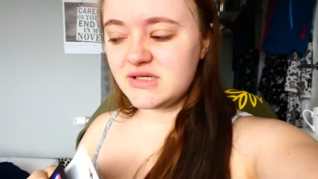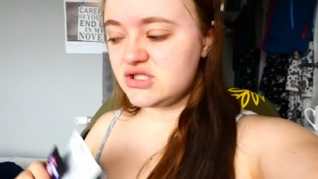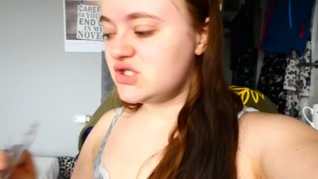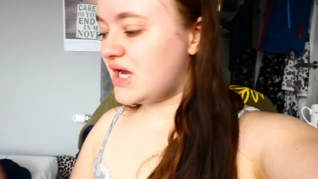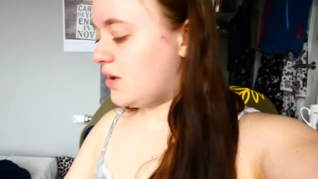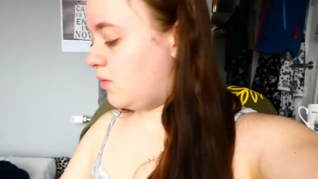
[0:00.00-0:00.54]
my
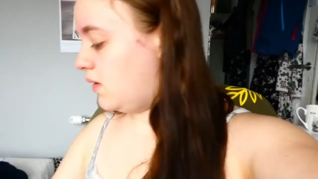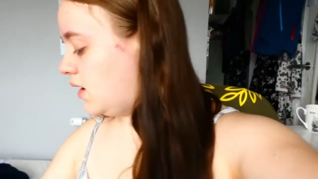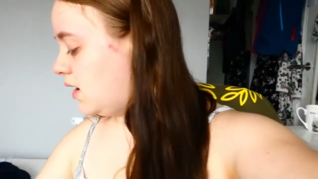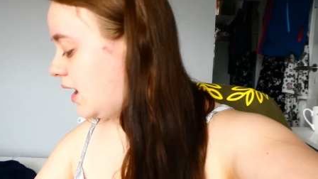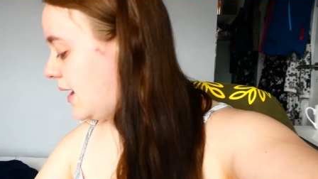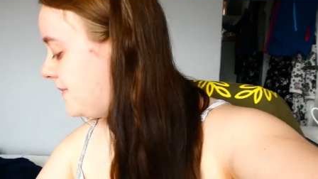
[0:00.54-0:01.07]

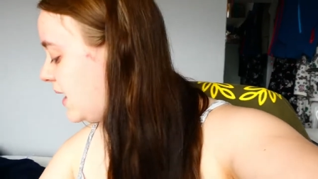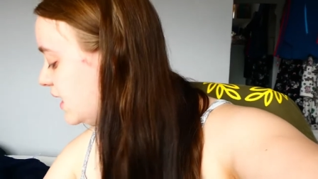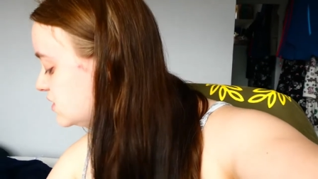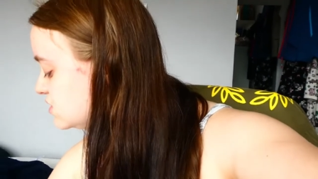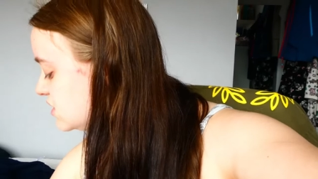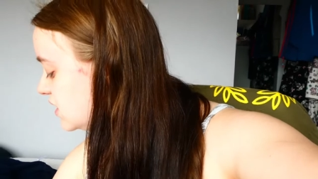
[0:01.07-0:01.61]
shower, I'm
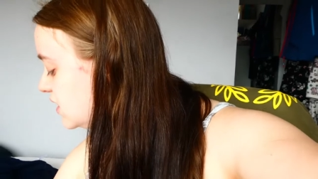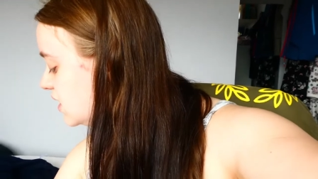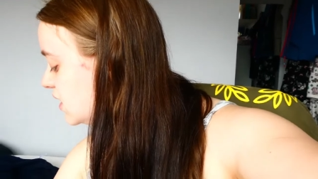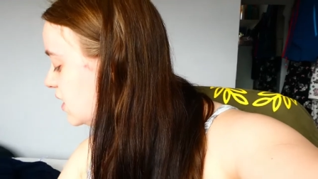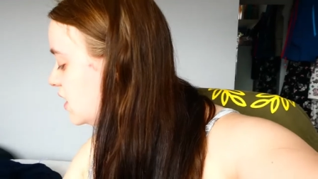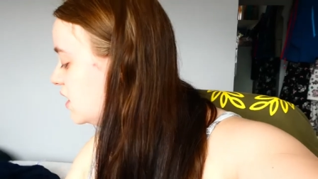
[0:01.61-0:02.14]
actually
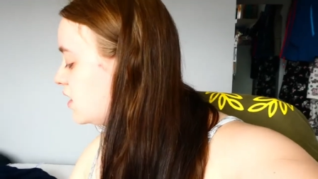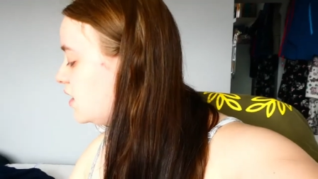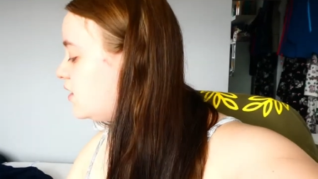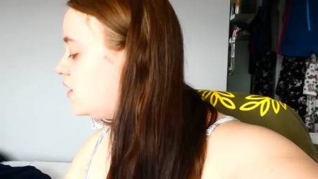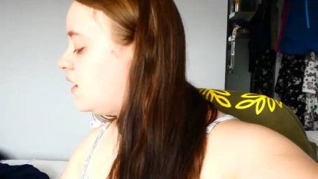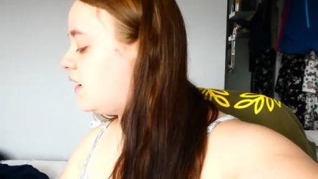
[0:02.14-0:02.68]

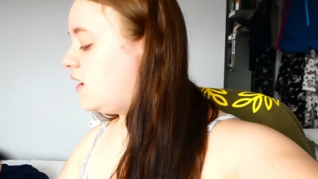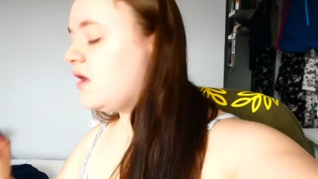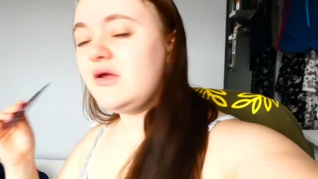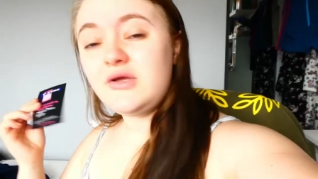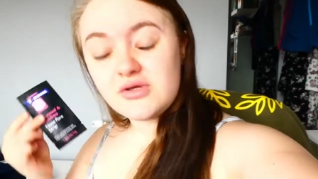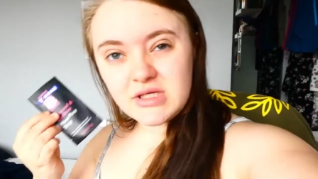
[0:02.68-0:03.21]
gonna like I
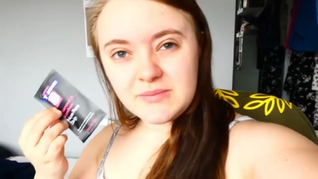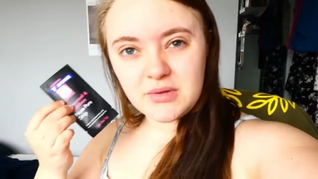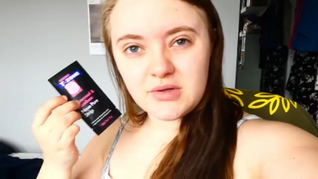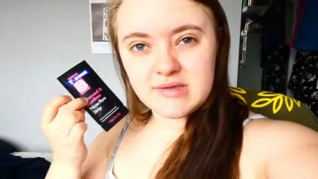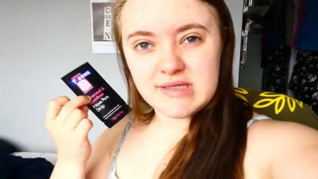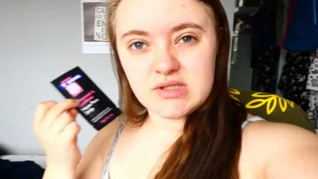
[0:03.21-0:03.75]
usually
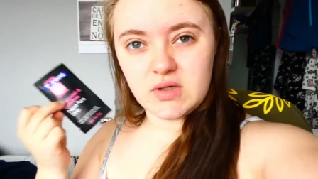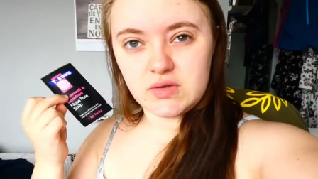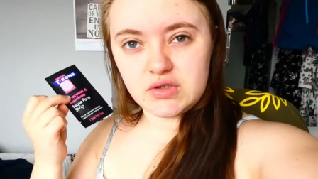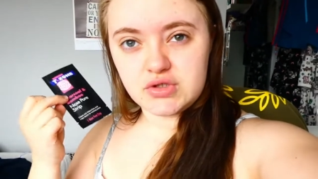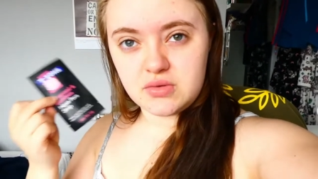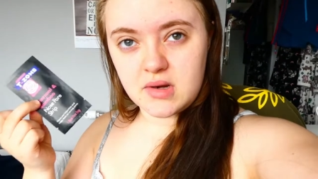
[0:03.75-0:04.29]
put this on
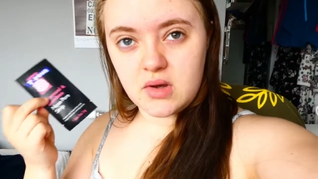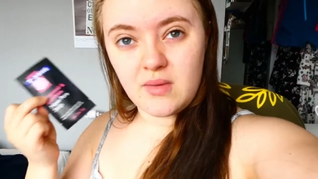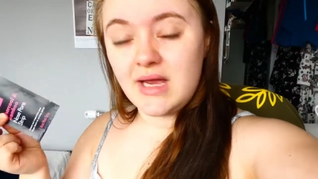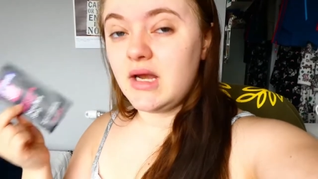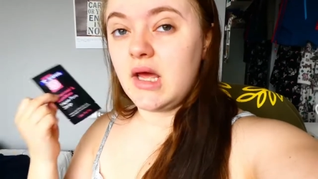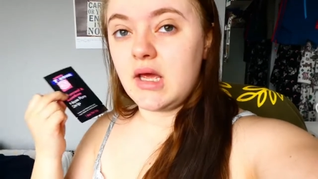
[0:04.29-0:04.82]
straight
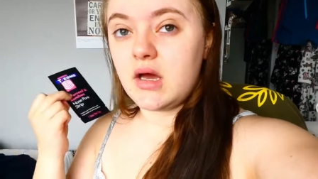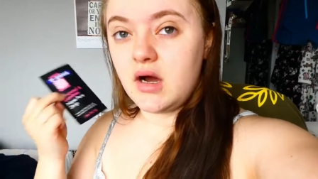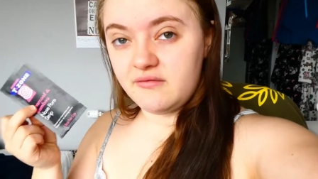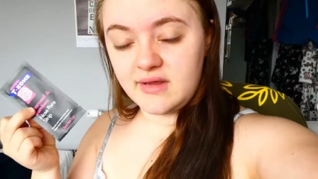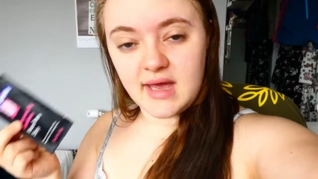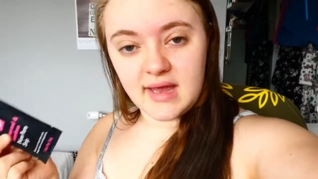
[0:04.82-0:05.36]
away like
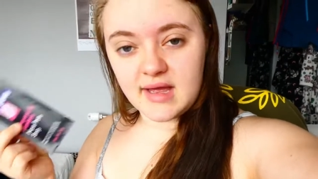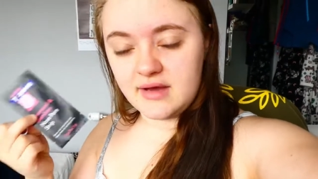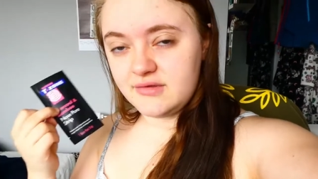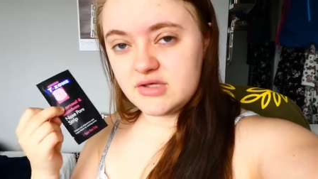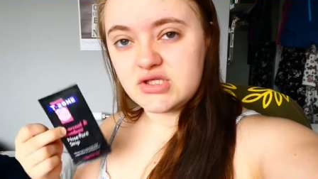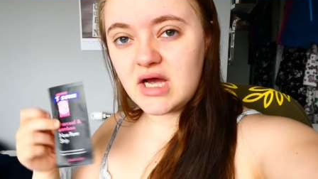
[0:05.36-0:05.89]
after getting
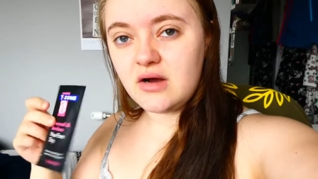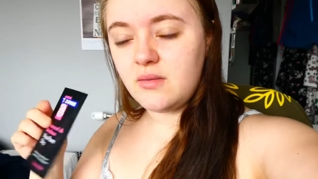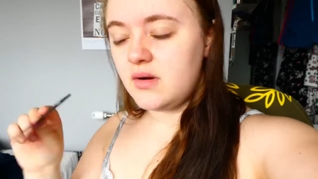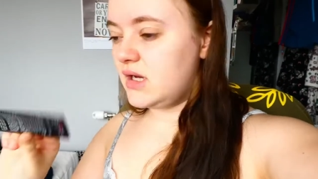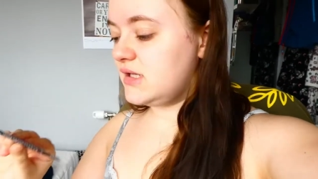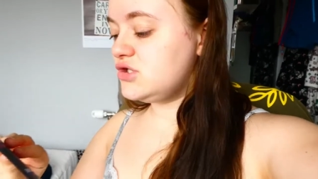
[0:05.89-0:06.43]
out the
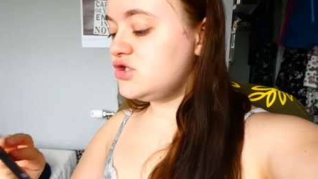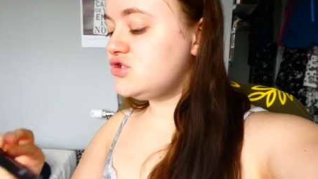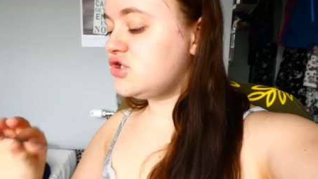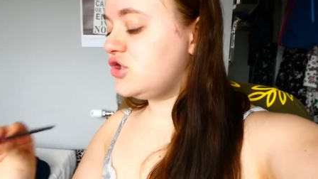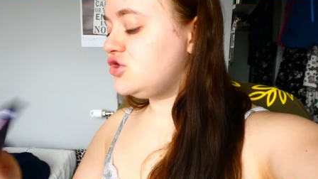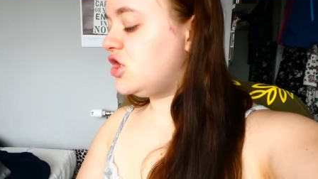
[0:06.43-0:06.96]
shower it's
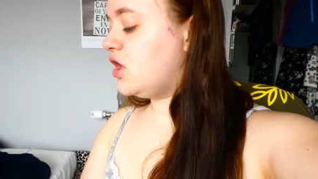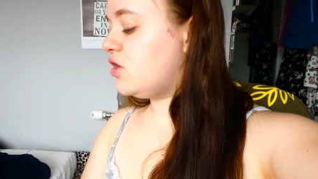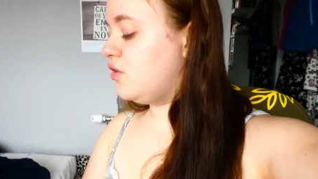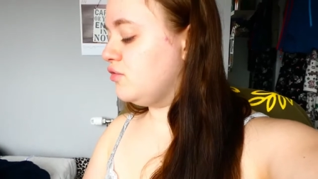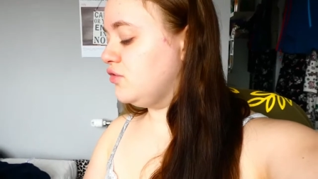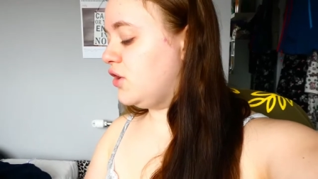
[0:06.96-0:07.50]
just a
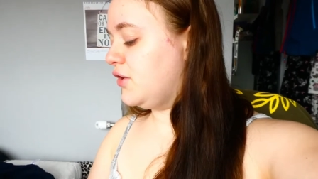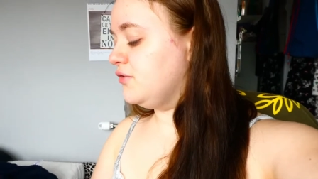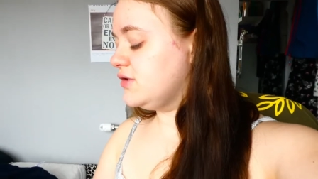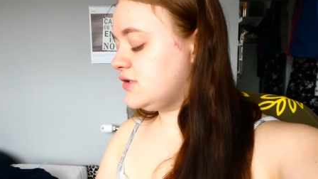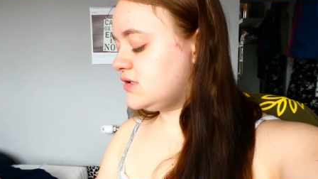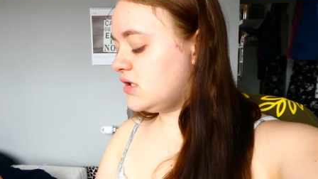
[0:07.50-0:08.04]
charcoal
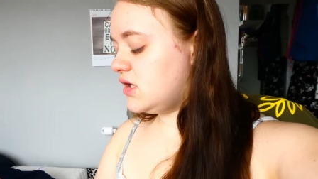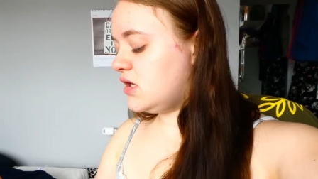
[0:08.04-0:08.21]
nose